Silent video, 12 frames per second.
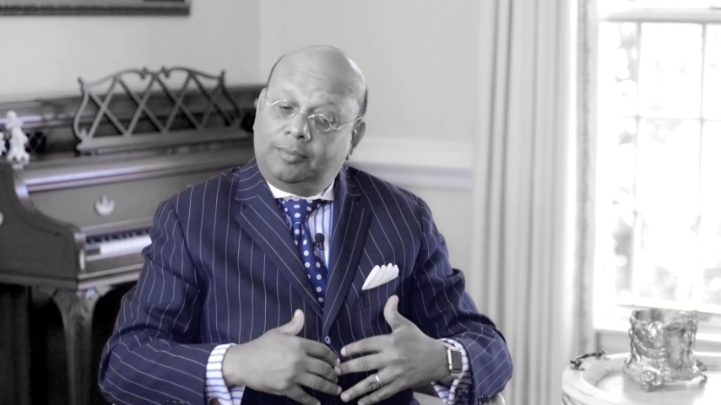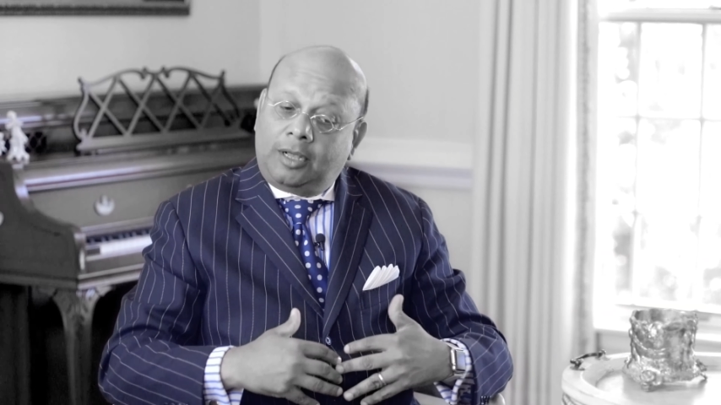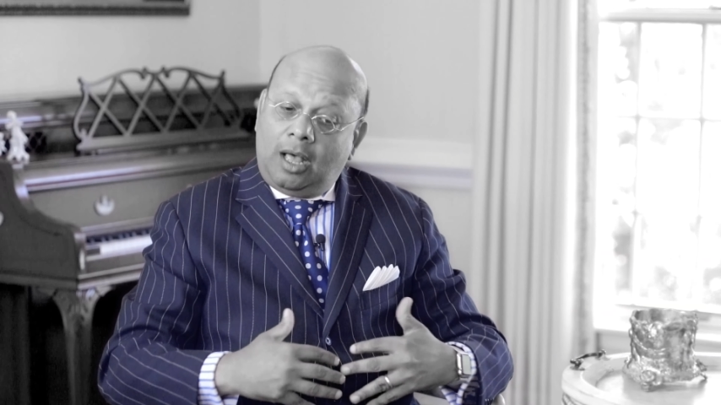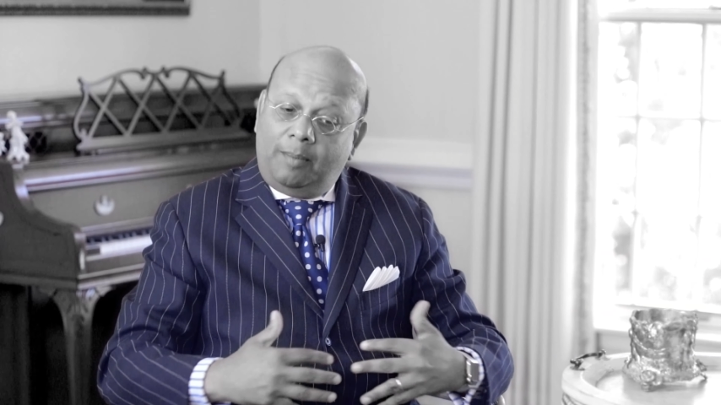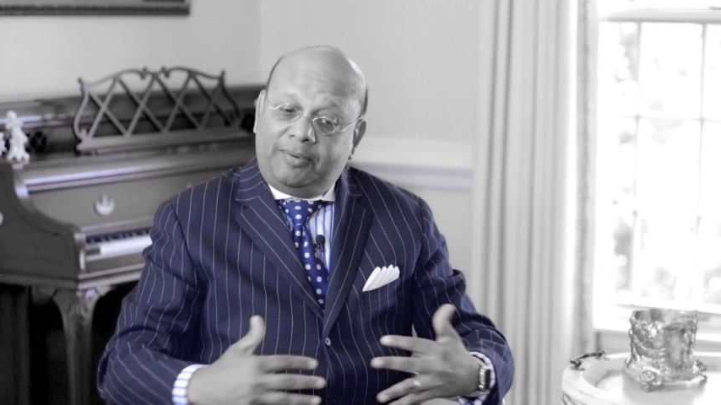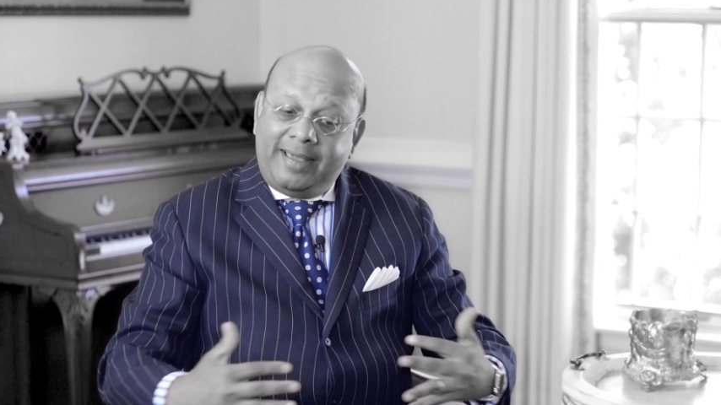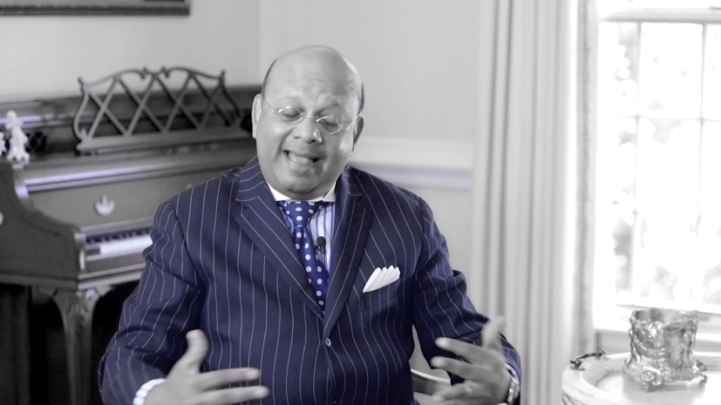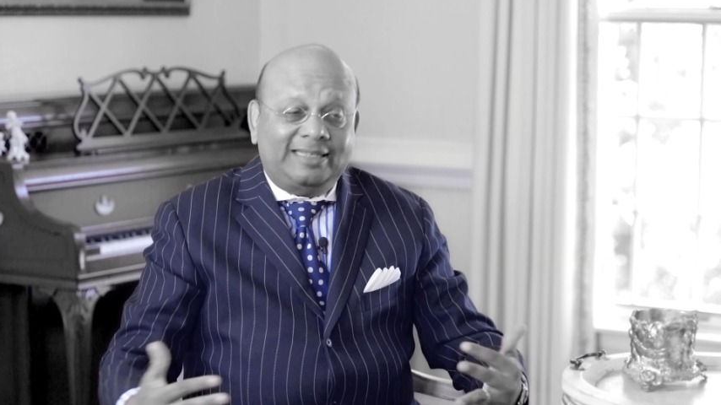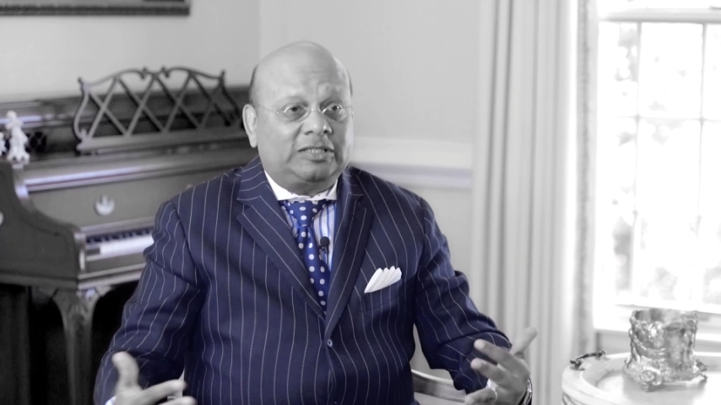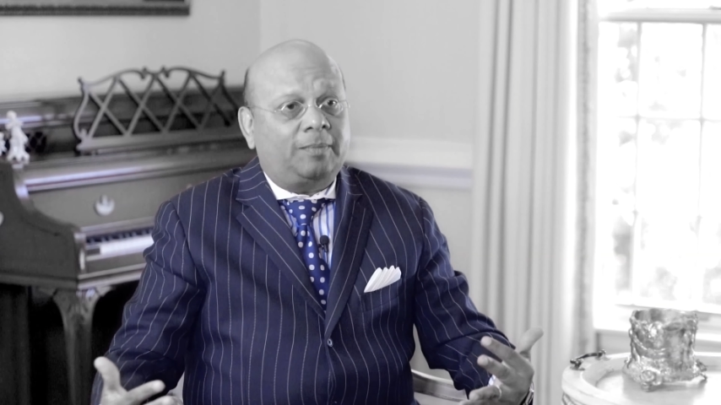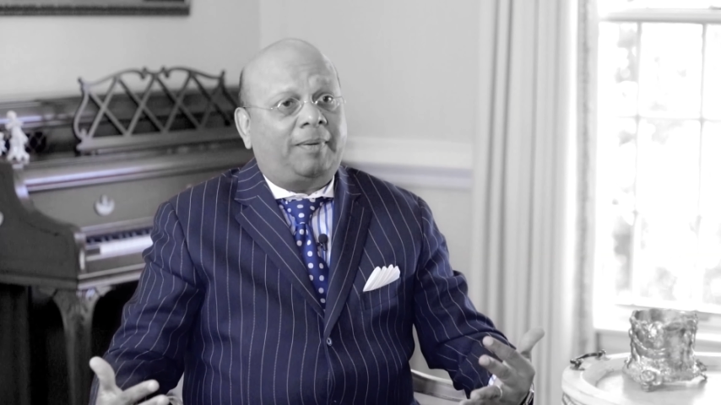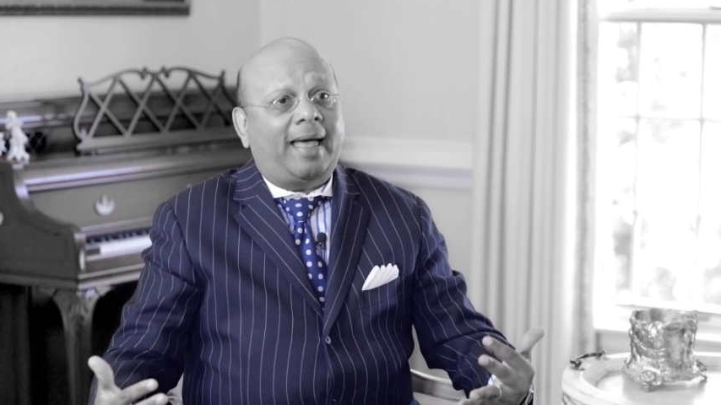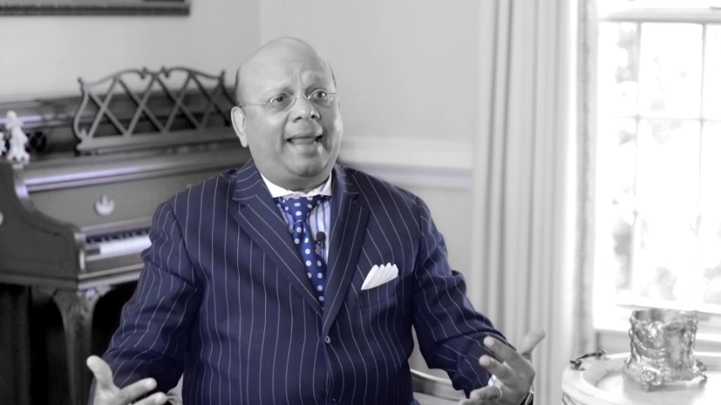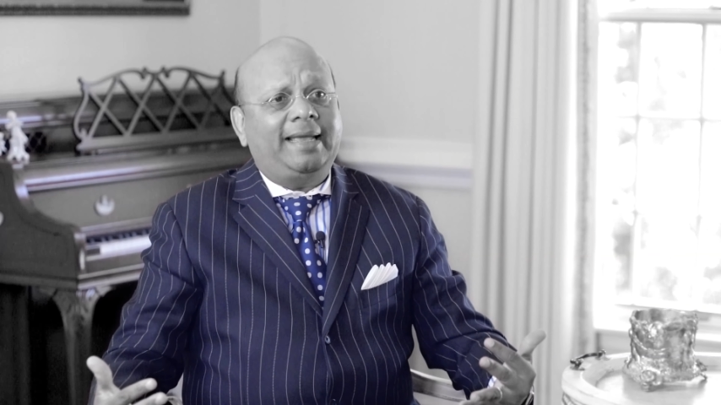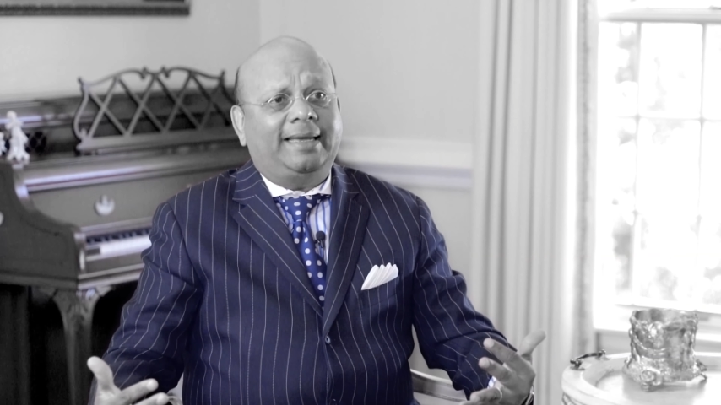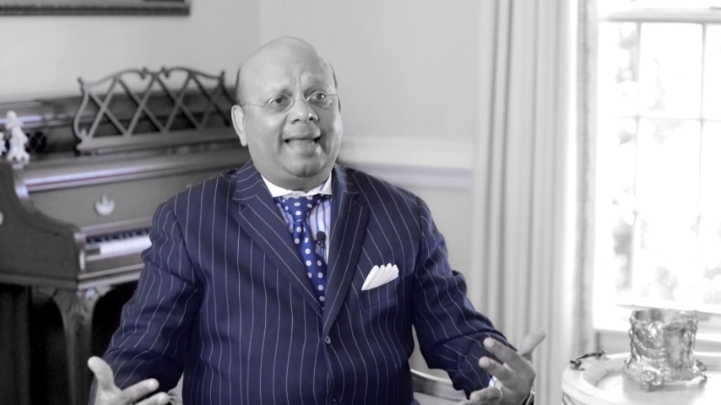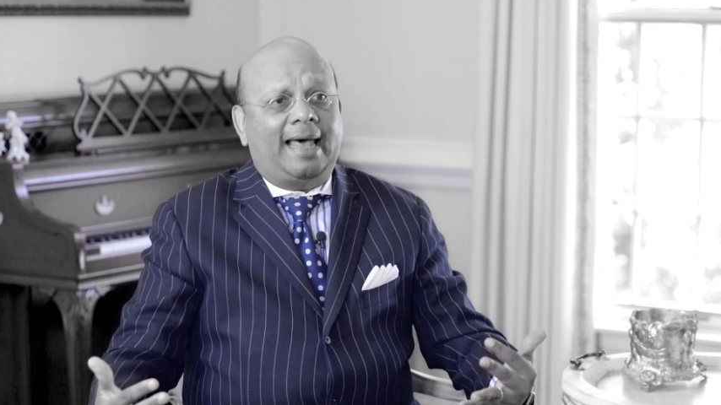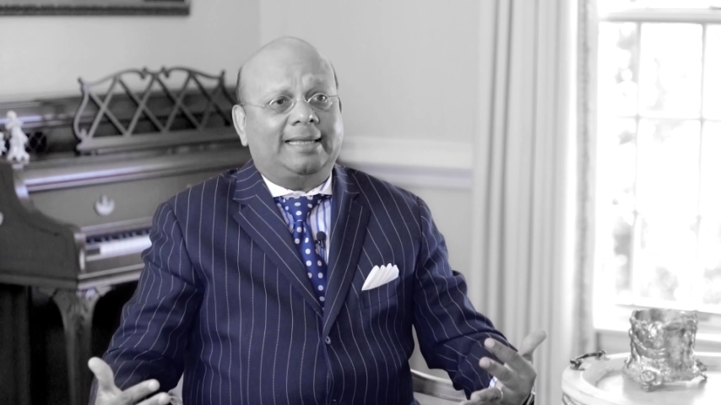comprehensive planning
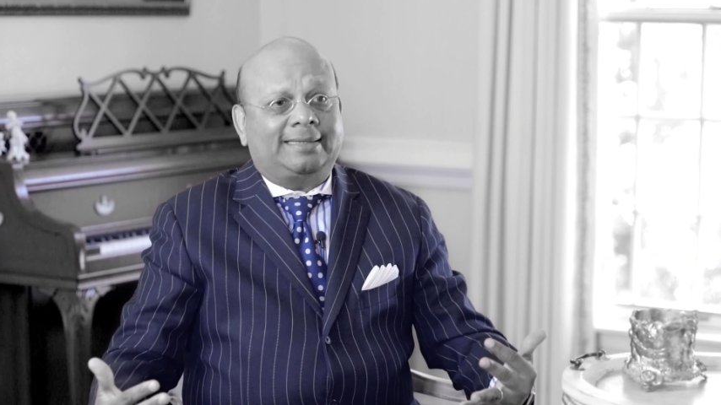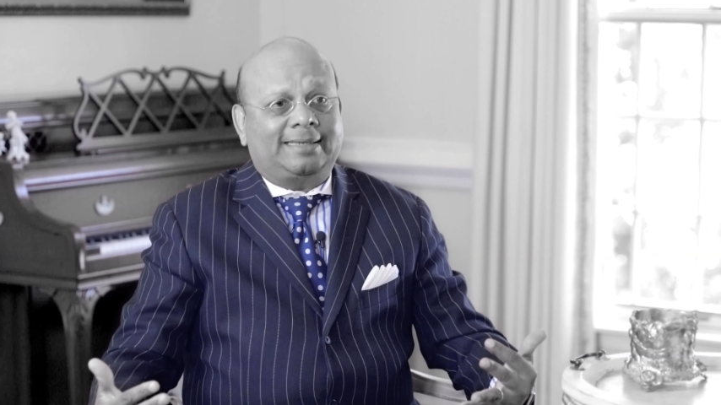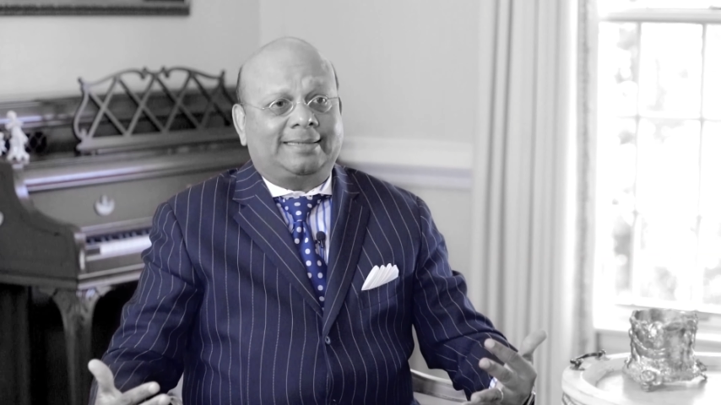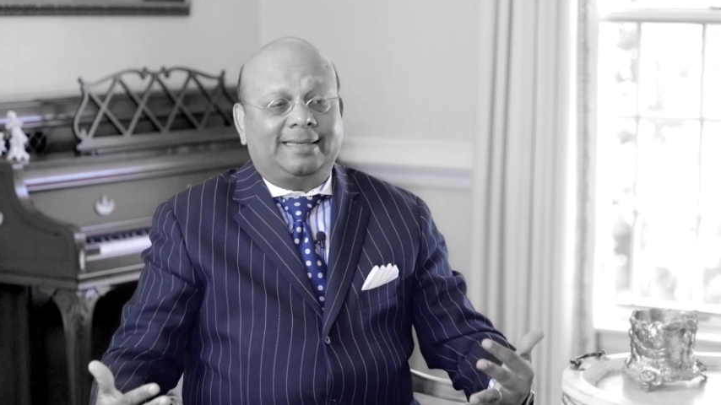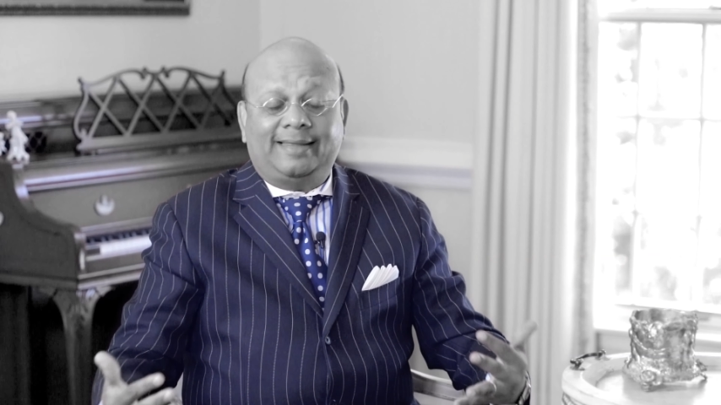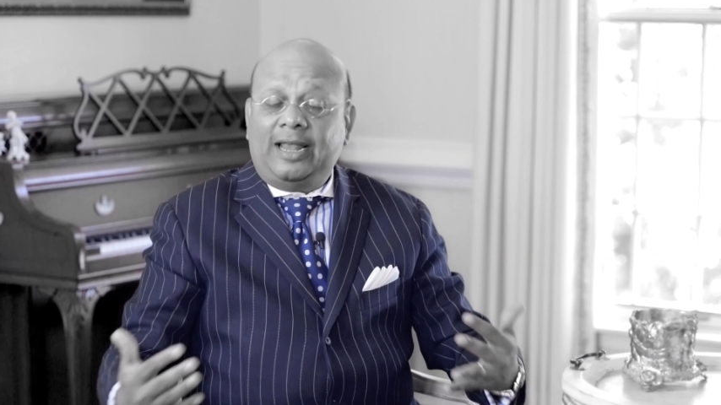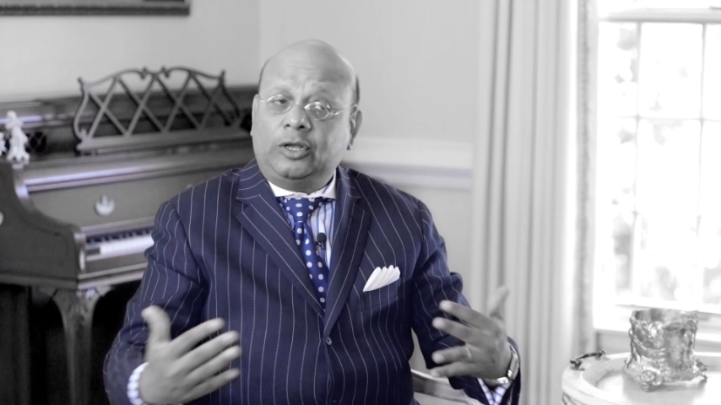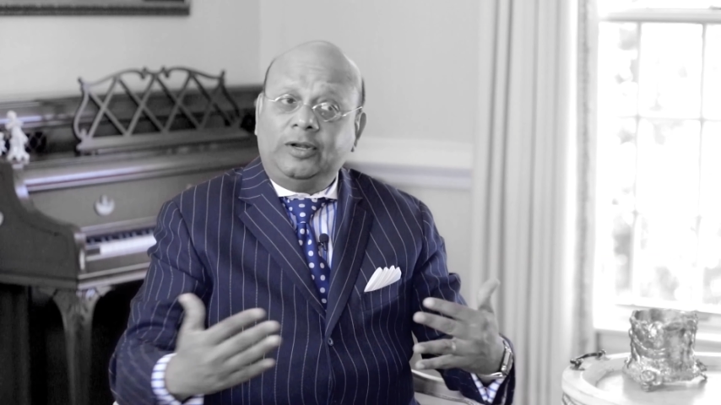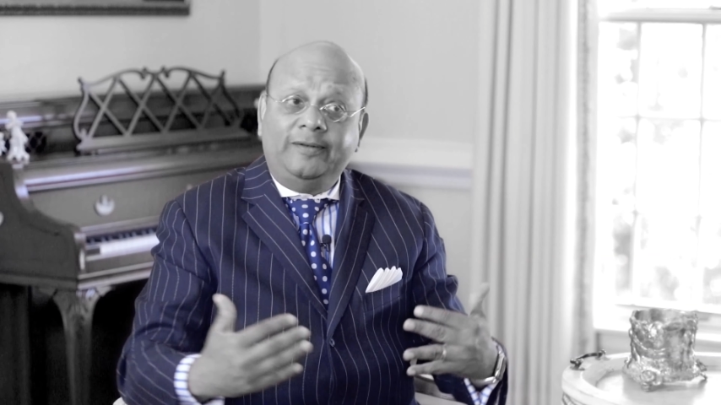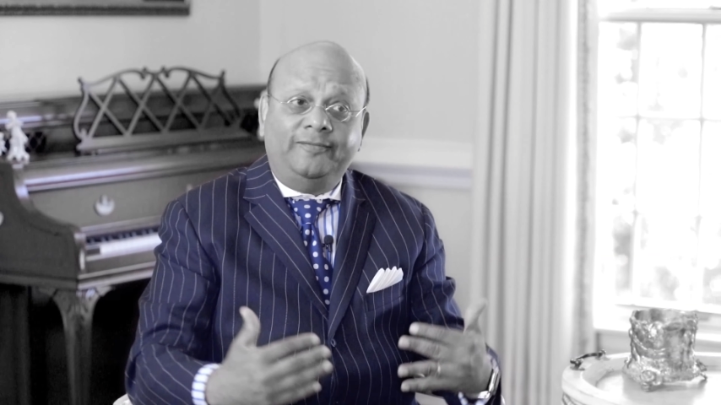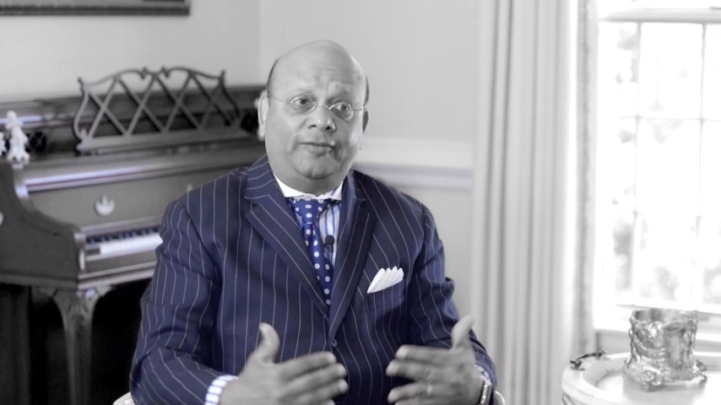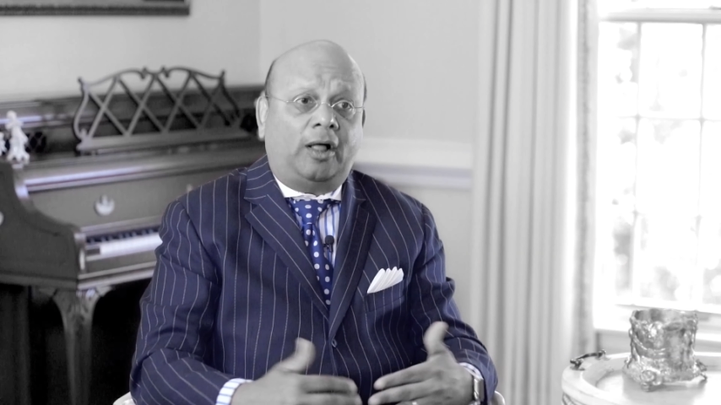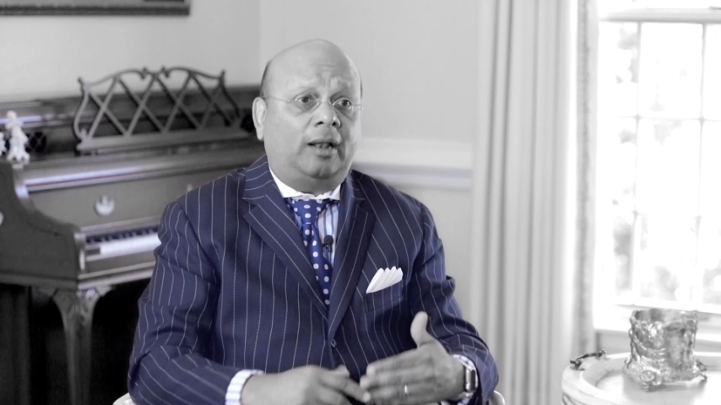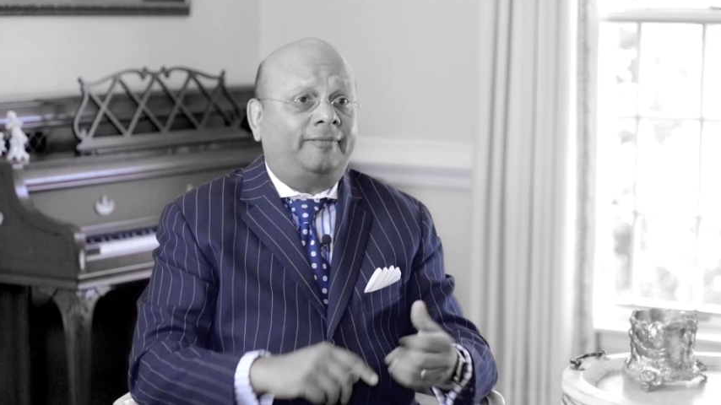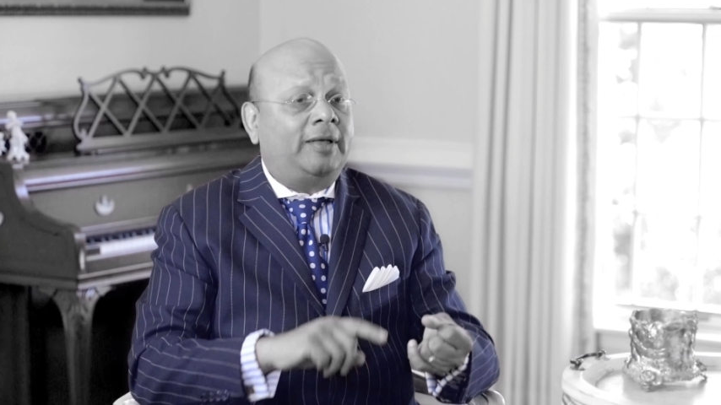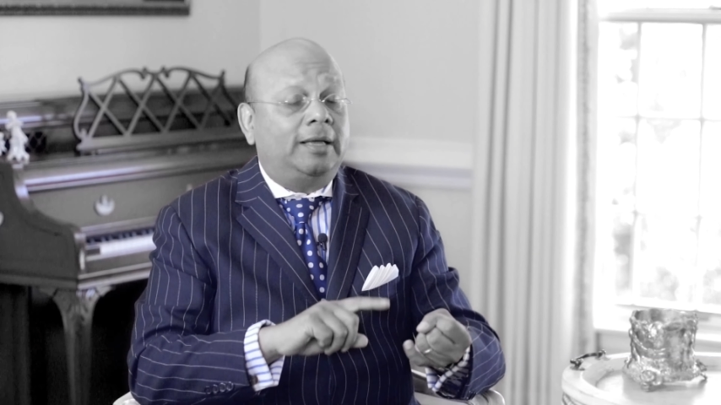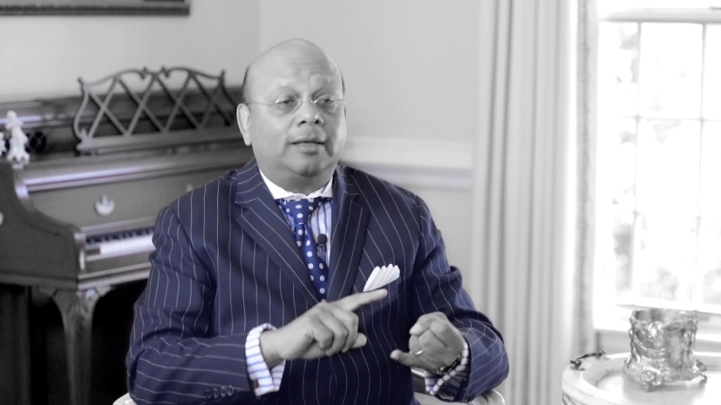analysis, and that could involve